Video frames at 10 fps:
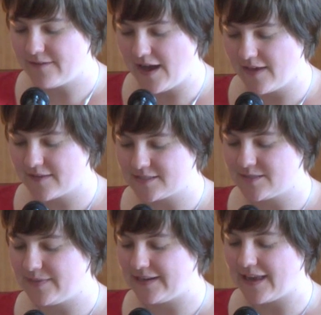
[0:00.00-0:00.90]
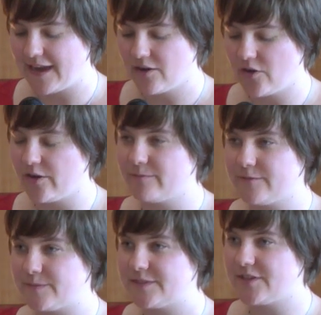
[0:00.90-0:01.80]
father to be late home
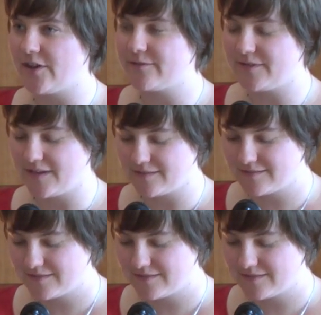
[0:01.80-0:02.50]
from surfing,